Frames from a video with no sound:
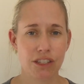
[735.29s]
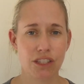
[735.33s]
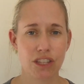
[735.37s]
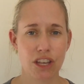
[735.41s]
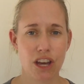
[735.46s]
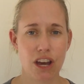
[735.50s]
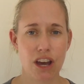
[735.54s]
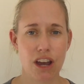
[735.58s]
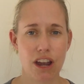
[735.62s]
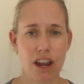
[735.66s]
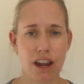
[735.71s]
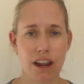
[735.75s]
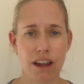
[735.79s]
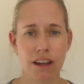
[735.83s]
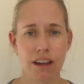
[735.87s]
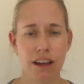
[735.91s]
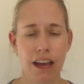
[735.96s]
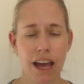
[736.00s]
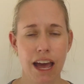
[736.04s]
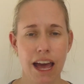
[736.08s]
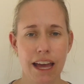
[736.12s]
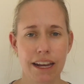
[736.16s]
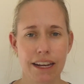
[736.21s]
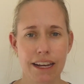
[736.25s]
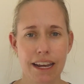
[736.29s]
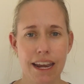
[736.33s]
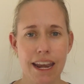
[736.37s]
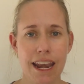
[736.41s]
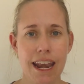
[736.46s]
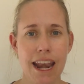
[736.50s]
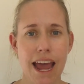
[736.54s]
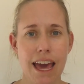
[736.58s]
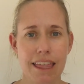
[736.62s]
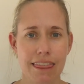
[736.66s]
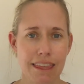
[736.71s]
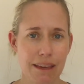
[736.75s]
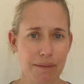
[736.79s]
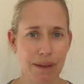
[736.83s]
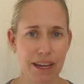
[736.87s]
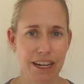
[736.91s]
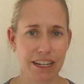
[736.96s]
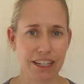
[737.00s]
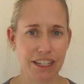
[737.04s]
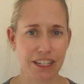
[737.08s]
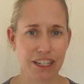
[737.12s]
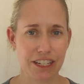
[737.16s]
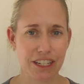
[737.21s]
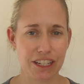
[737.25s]
So I had nothing
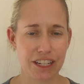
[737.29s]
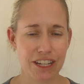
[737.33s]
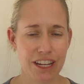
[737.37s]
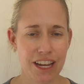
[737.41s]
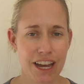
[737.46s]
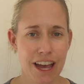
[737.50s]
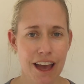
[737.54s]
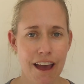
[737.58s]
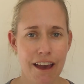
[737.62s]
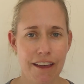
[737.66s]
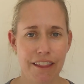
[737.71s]
better to do